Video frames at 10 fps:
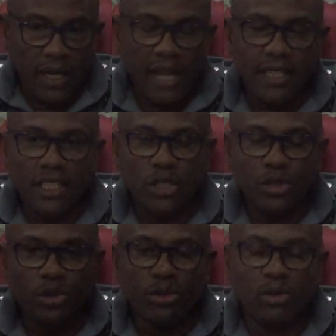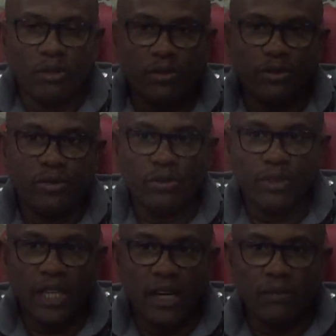Like the issue of
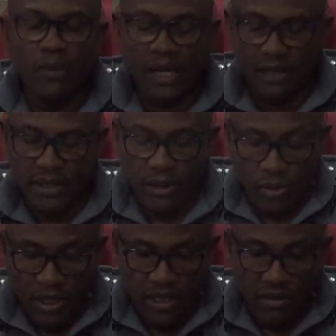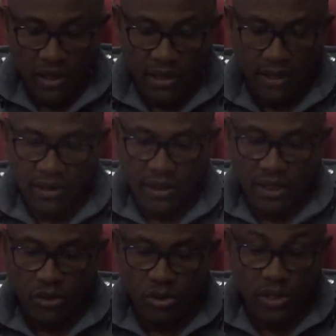the ambulance and whatever,
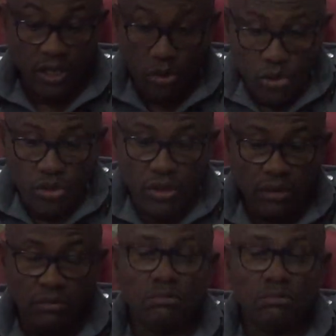it was a good